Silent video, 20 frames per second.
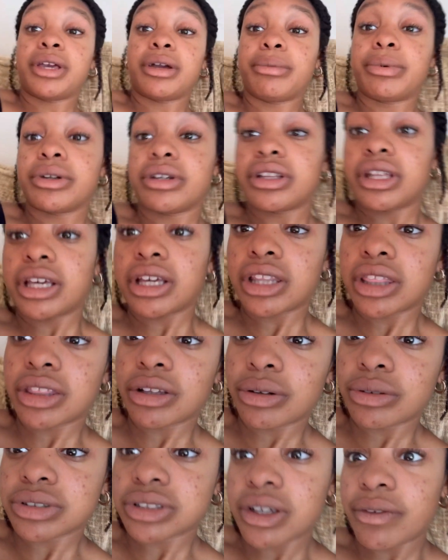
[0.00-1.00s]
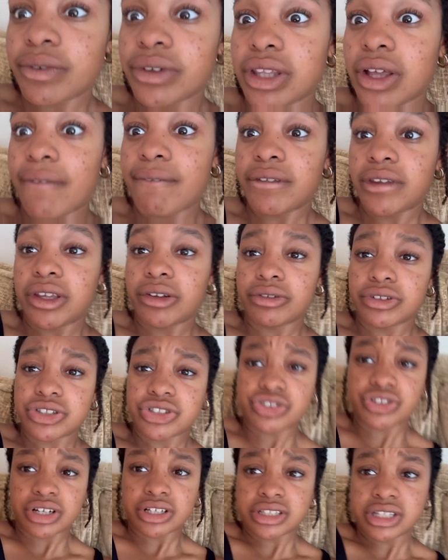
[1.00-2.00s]
able to like throw stuff without feeling
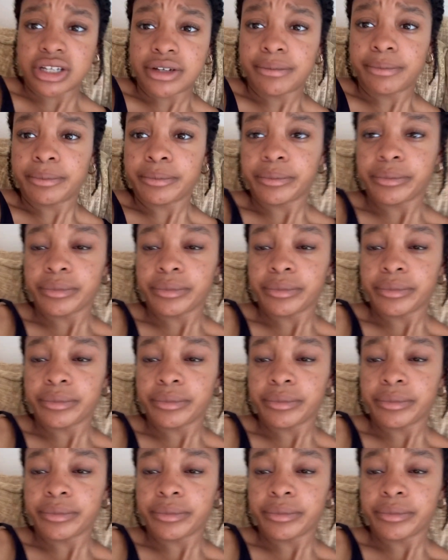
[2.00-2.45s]
restricted.